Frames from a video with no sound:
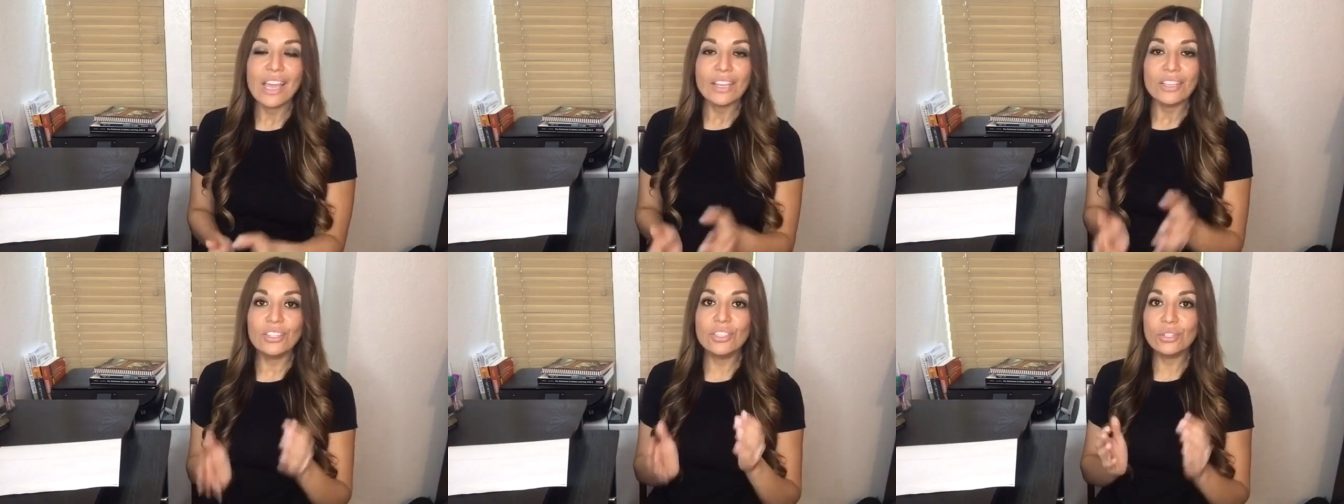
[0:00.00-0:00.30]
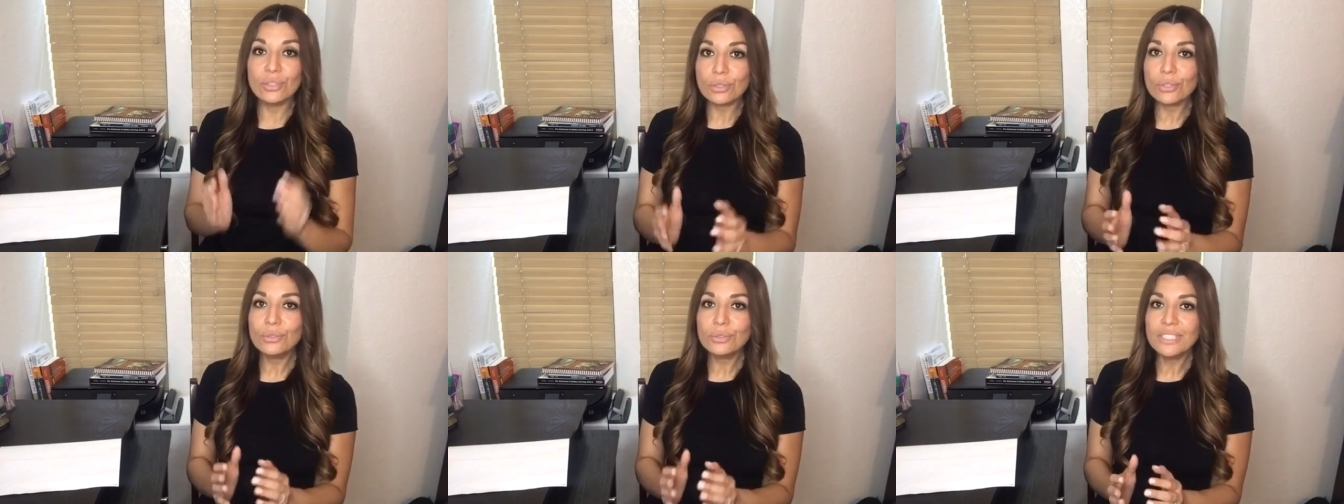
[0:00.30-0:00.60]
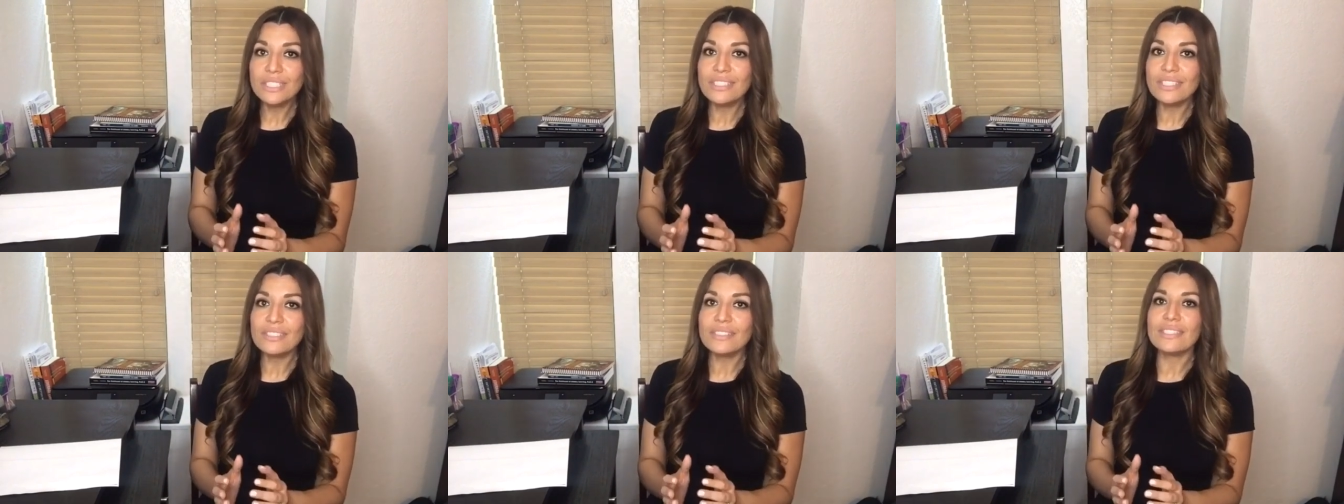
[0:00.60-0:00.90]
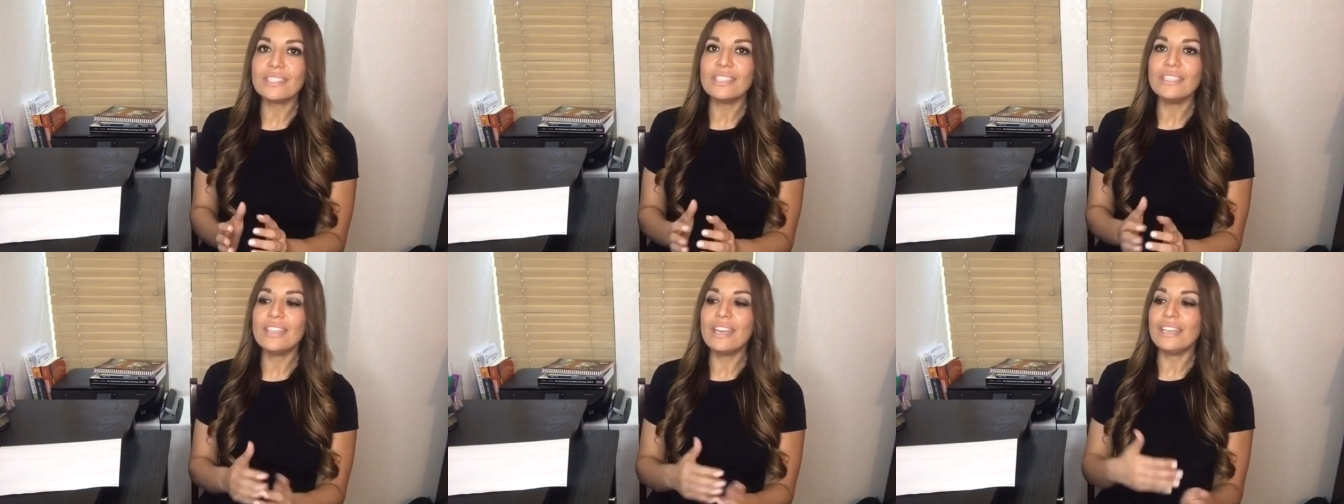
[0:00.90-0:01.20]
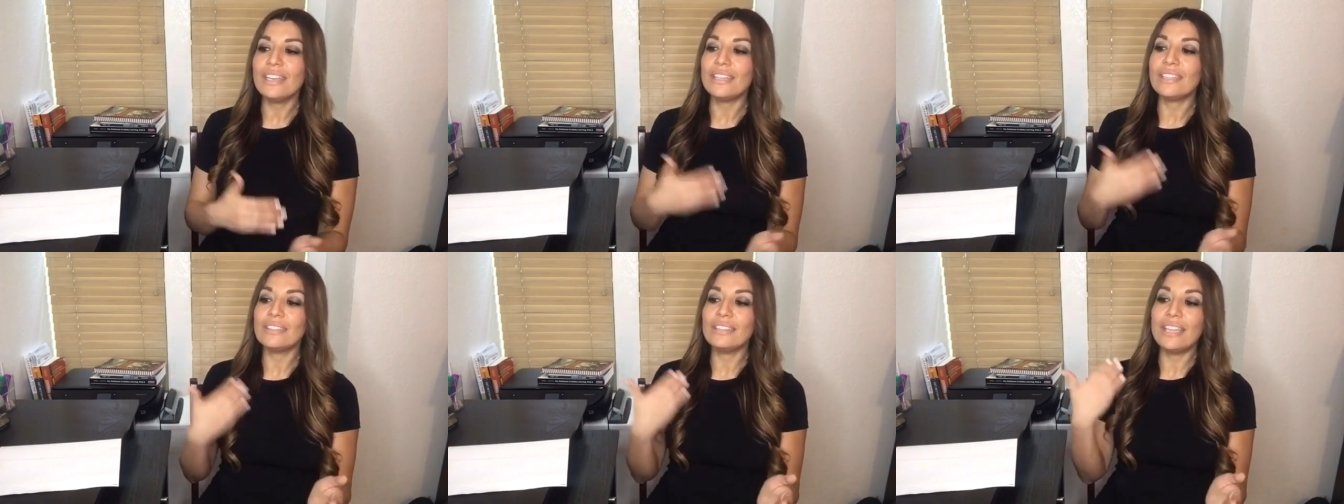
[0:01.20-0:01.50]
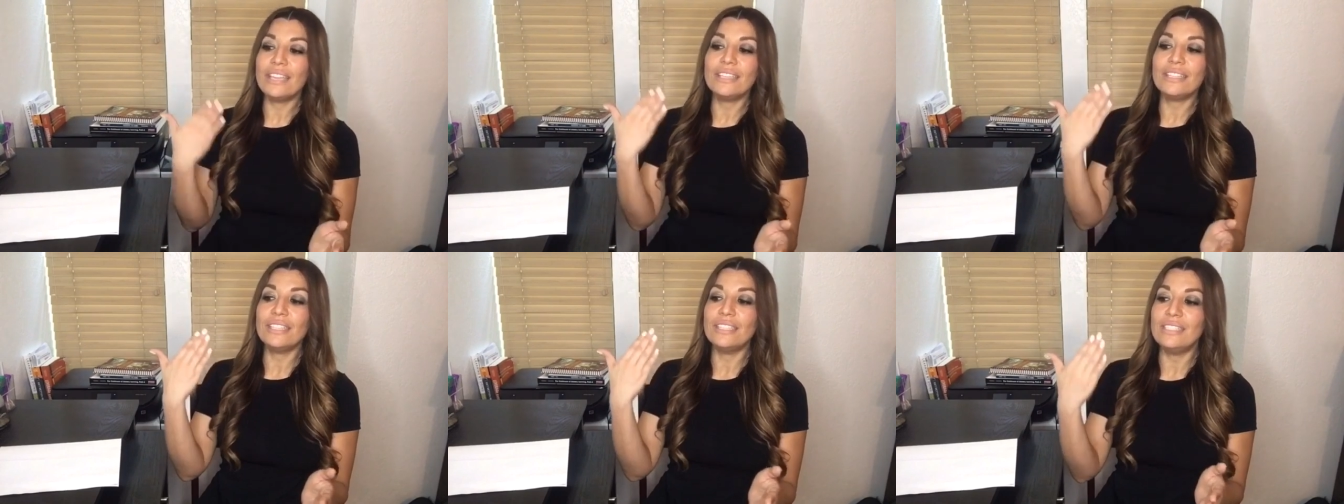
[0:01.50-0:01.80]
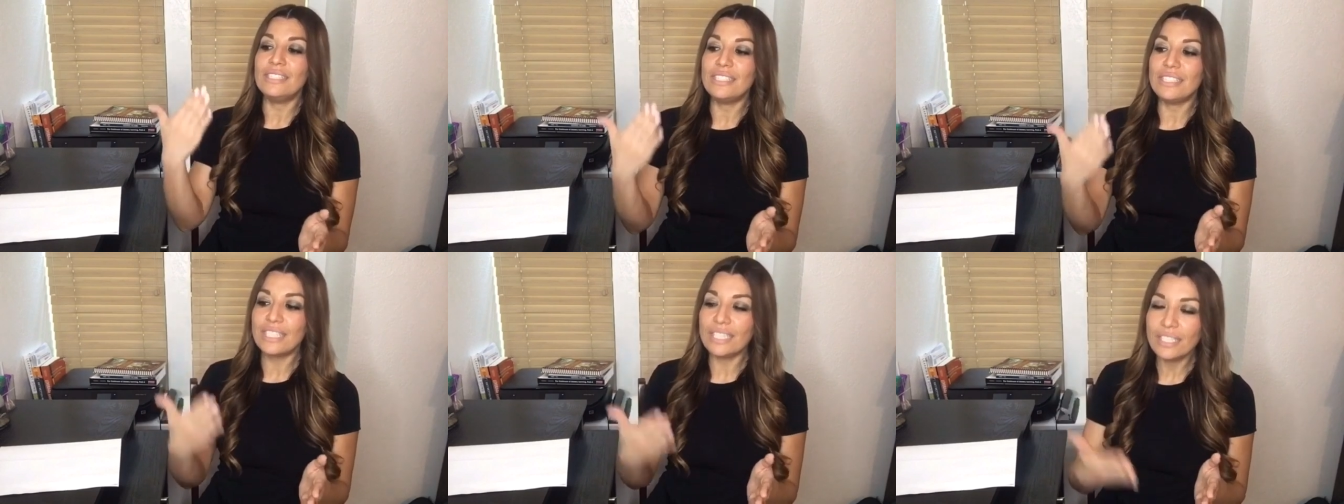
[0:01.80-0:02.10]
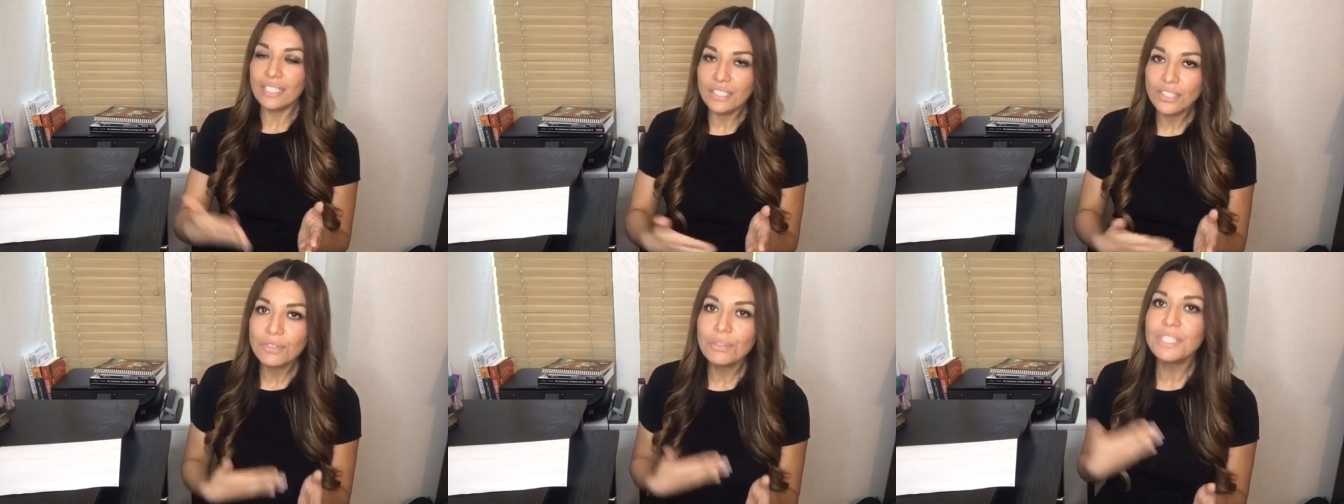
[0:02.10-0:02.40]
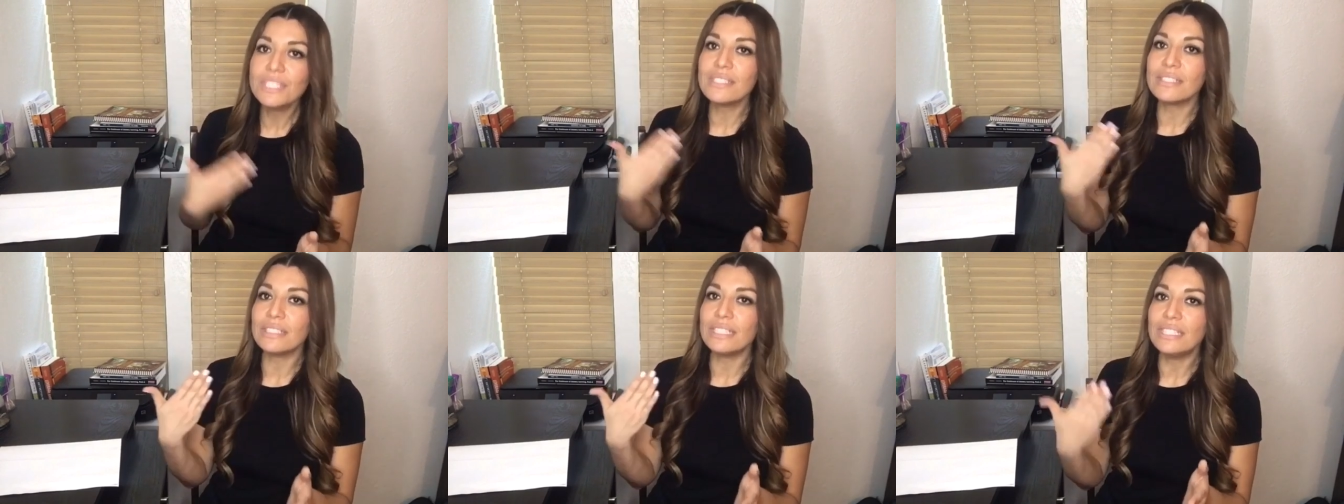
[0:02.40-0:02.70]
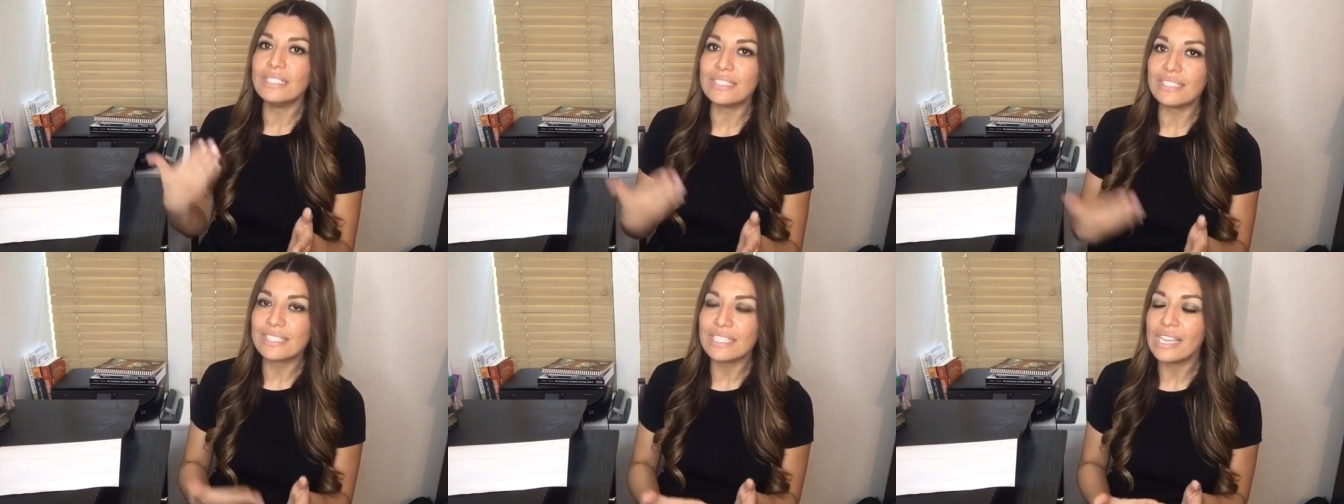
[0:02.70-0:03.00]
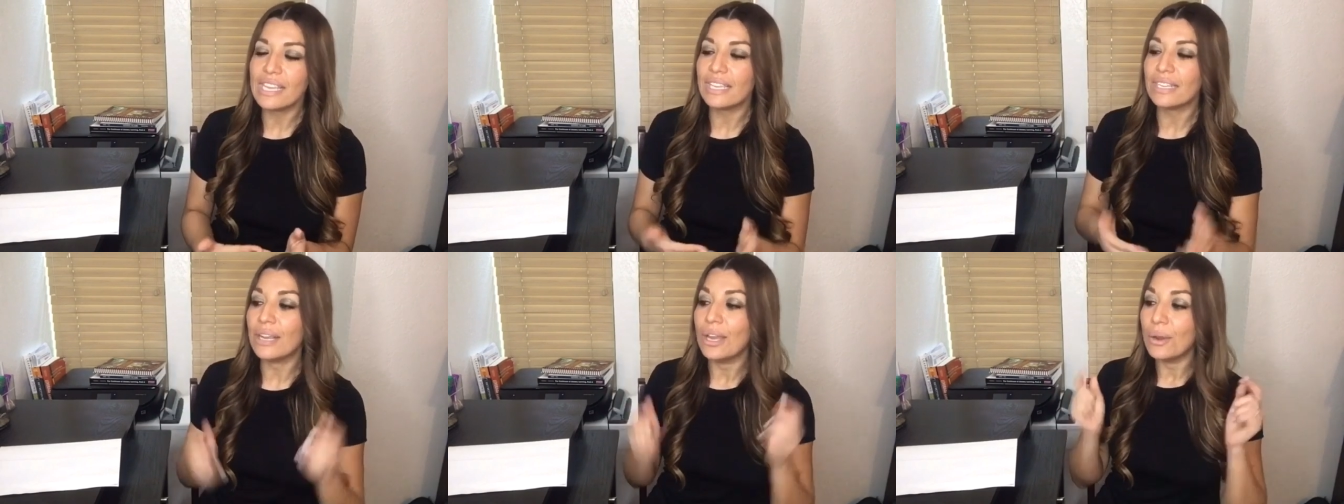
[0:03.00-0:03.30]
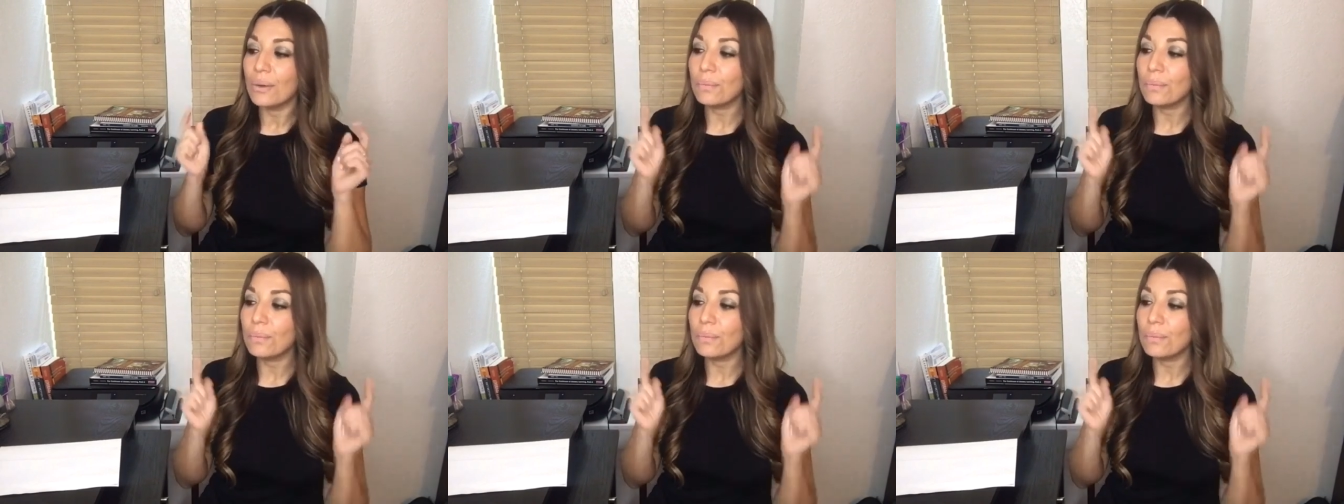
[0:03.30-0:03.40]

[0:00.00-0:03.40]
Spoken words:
you're going to see that they continuously state